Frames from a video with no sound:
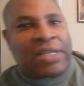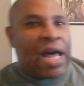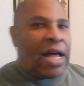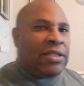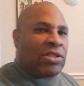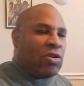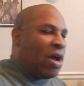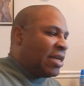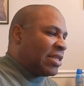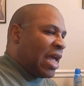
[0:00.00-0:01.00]
console
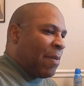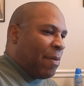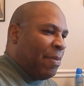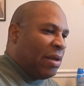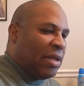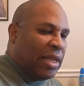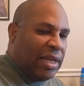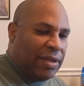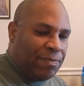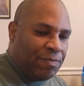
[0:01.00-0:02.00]
has the
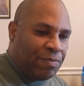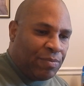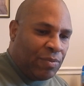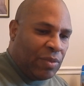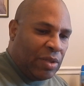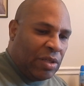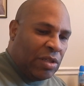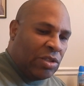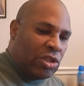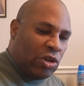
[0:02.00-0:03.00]
capability
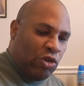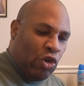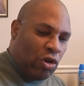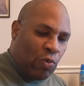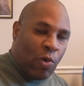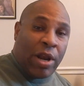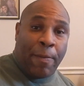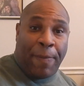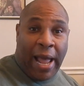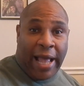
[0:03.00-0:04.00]
you can run a
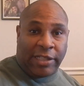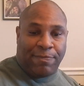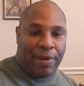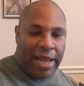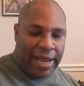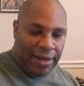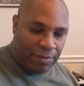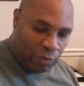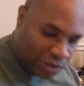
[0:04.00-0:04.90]
patch bay with